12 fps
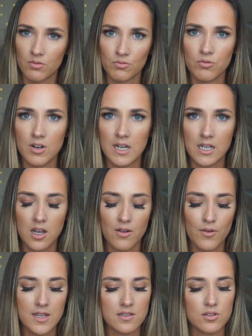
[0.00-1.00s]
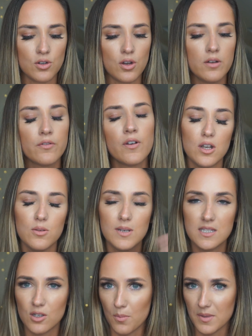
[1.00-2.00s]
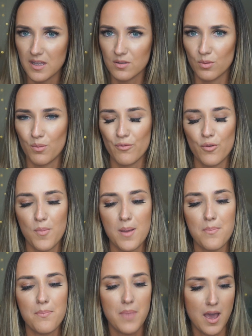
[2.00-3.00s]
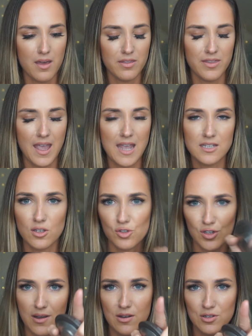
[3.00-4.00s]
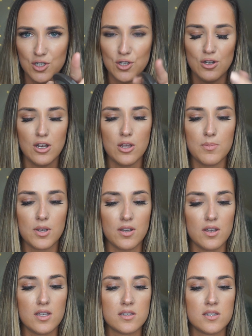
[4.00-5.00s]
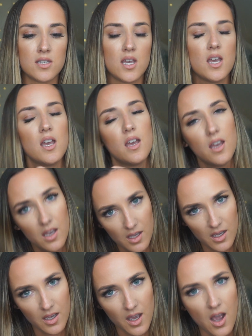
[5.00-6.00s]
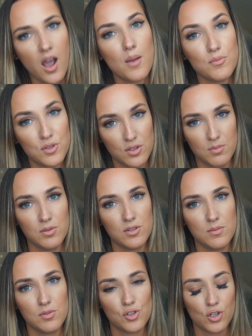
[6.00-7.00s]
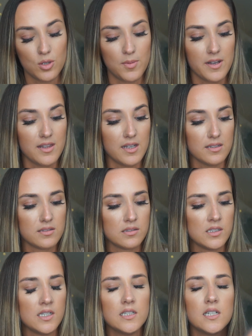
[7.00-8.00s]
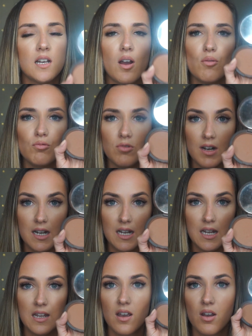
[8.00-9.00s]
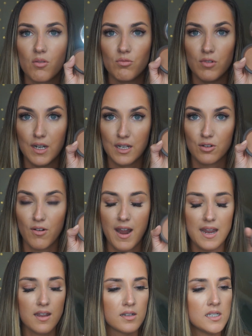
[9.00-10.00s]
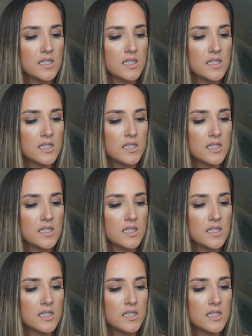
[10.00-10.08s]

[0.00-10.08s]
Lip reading: Really can't rate this enough. Louisa got me this one for my birthday, so shout out to you, Lou, because I'm super shocked by this. Really great.